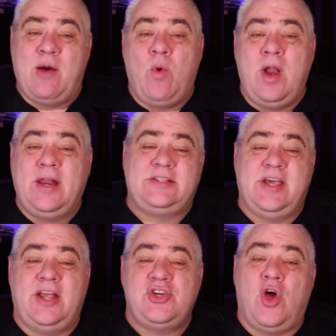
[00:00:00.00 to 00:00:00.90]
I wanted to
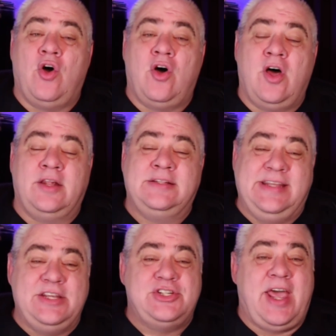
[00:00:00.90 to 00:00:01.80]
touch on
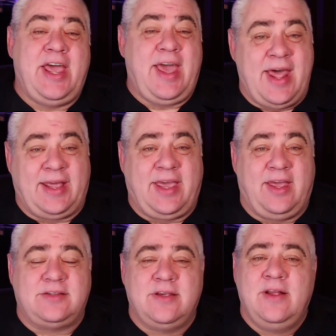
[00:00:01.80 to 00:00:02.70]
D J
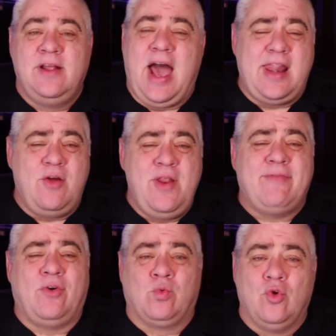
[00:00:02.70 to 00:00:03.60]
etiquette. I don't
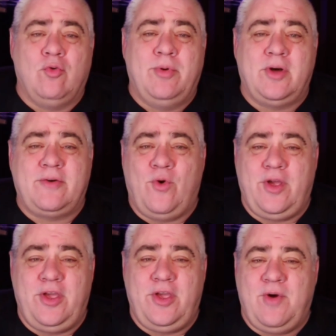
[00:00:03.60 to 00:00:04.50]
have a rule book for
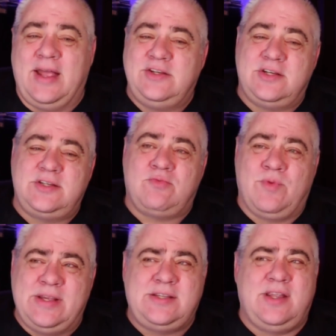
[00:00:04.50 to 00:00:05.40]
you. I just
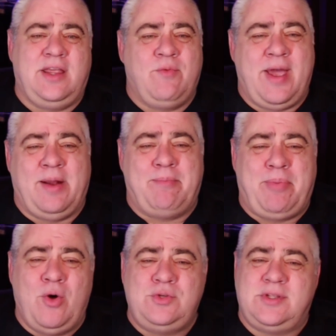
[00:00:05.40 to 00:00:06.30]
recently read a
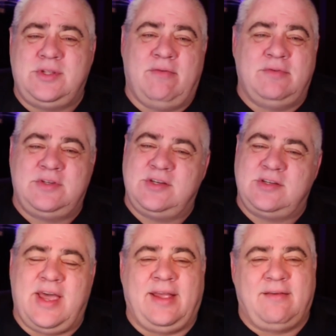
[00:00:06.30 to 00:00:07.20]
post and it was
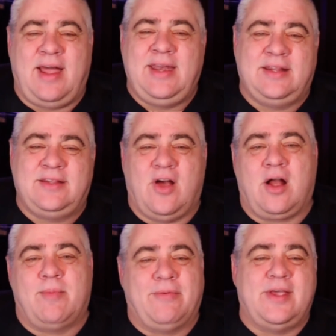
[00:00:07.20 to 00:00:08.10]
just like, I need to talk
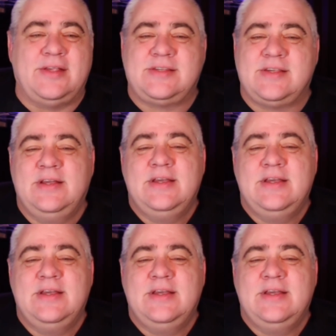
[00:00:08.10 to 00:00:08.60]
about this.